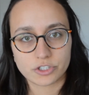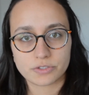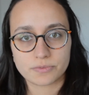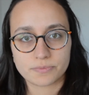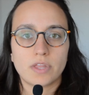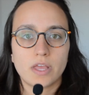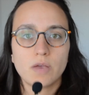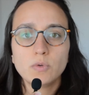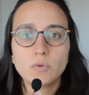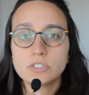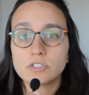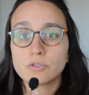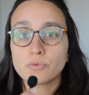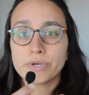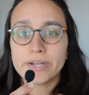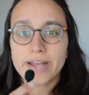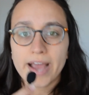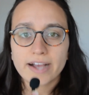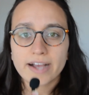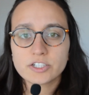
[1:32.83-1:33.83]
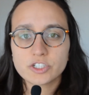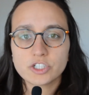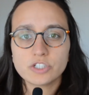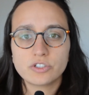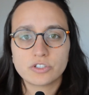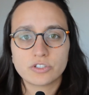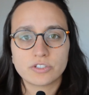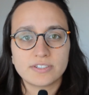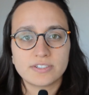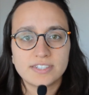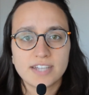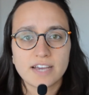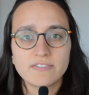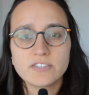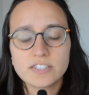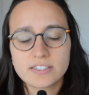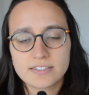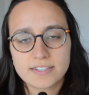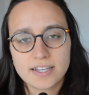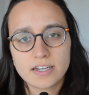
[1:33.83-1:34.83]
It was a reaction to the
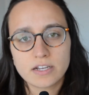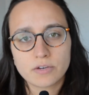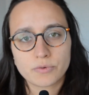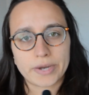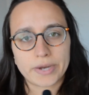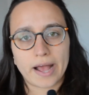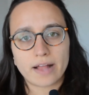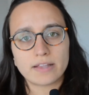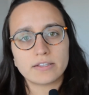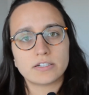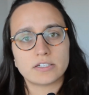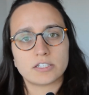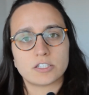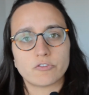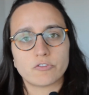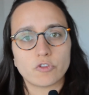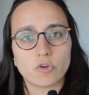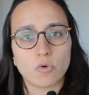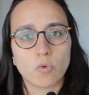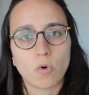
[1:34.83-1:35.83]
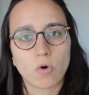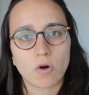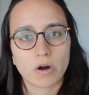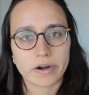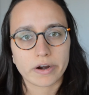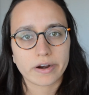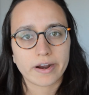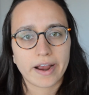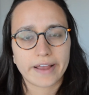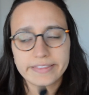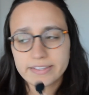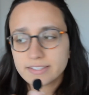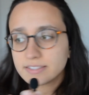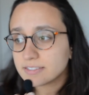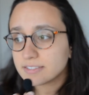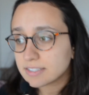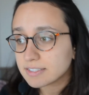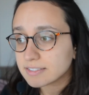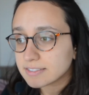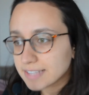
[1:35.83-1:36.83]
devastating realities of the war, and this is
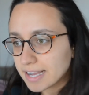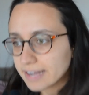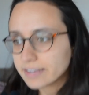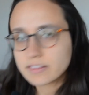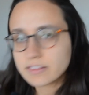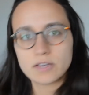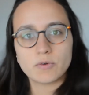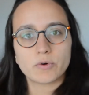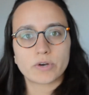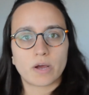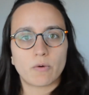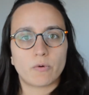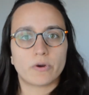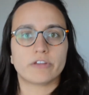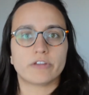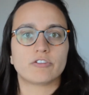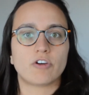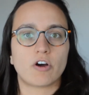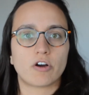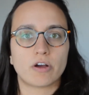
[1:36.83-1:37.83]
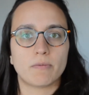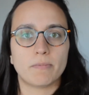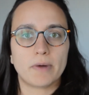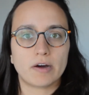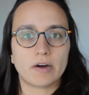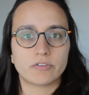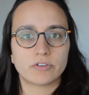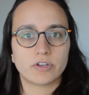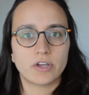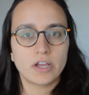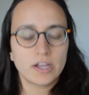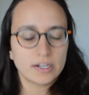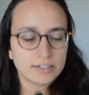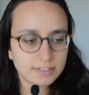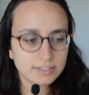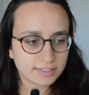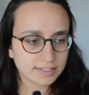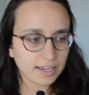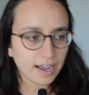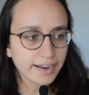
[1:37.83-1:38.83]
exactly what I want to talk about.
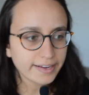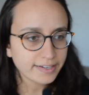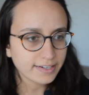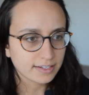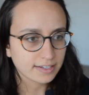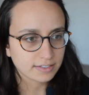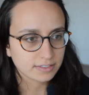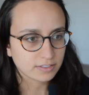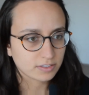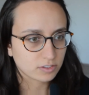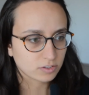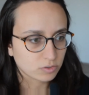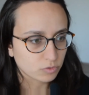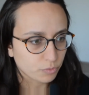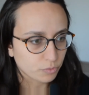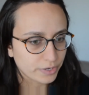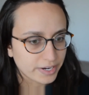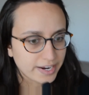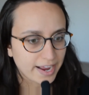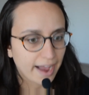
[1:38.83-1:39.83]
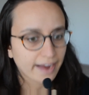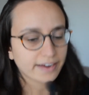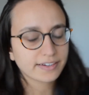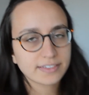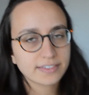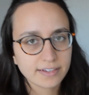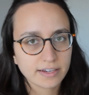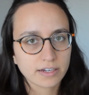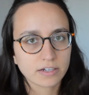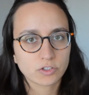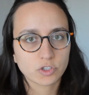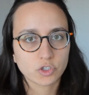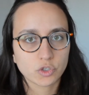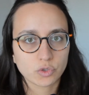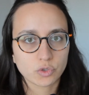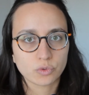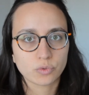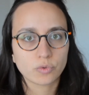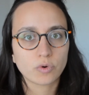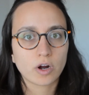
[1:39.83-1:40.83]
Design as reacting
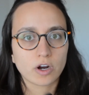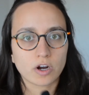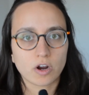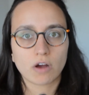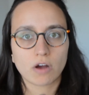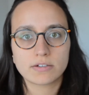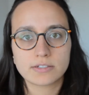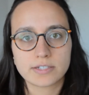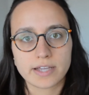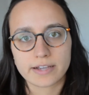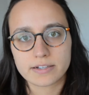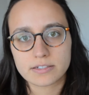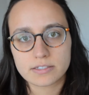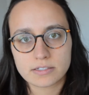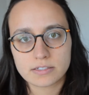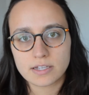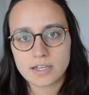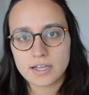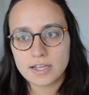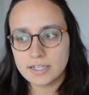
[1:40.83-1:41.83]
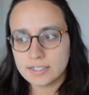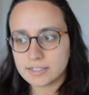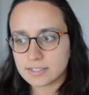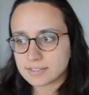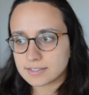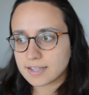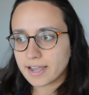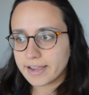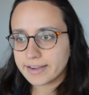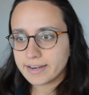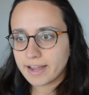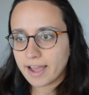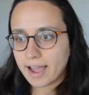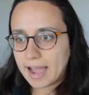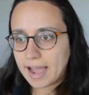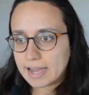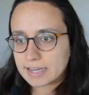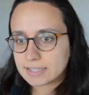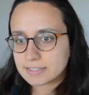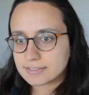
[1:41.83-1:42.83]
to a context. Design
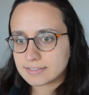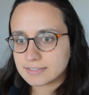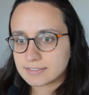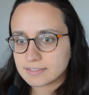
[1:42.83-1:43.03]
as